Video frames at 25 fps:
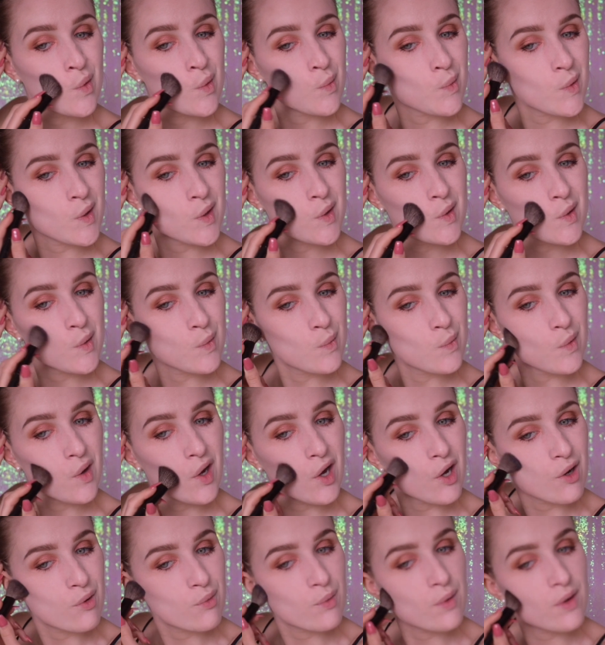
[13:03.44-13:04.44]
would be to
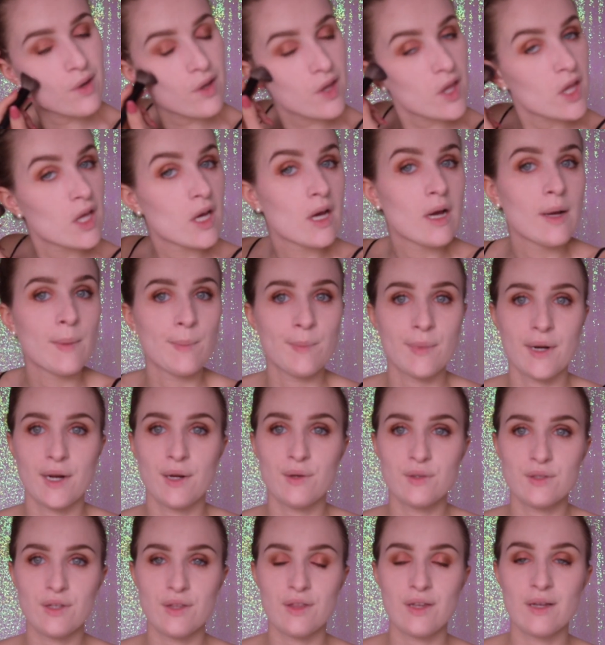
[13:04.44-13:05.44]
work with, but
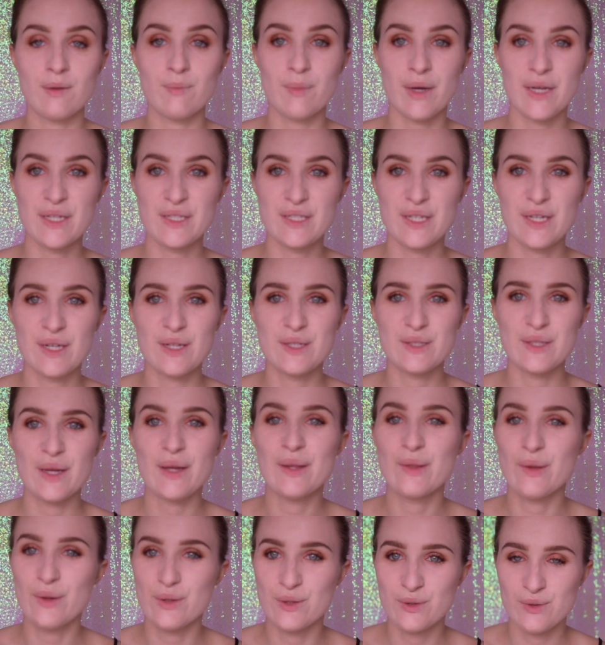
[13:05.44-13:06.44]
I also think my skin is
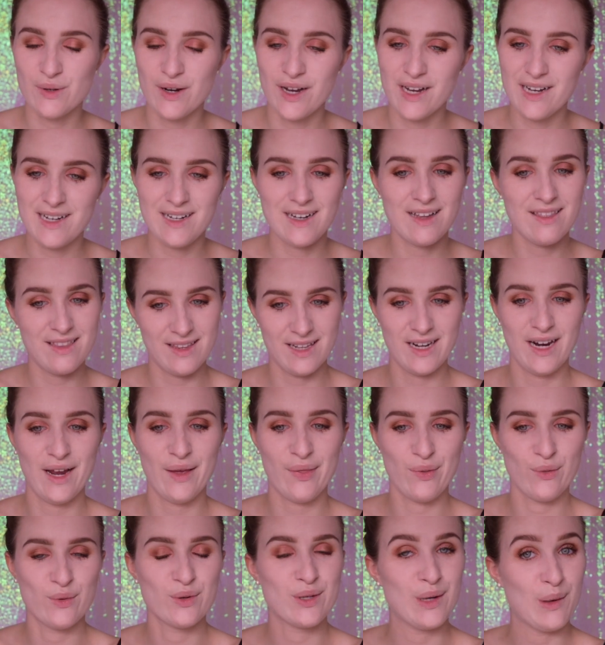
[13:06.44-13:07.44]
a lot drier than I
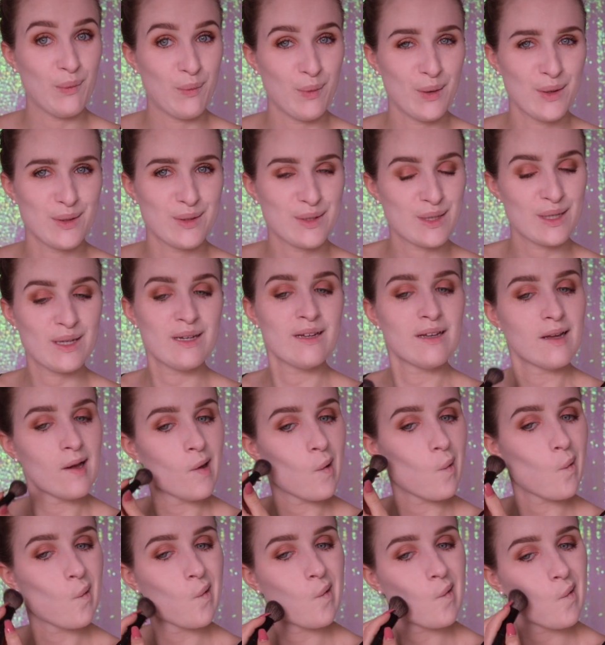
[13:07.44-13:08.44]
thought it was.
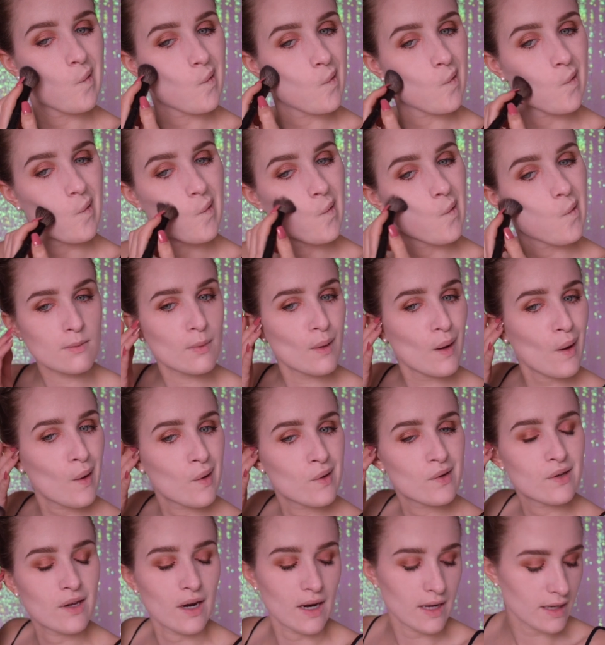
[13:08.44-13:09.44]

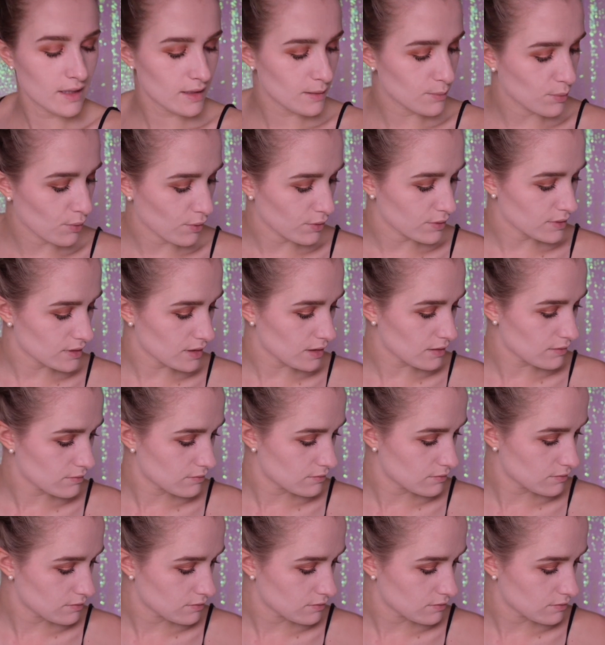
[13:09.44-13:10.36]
Did I get a bronzer?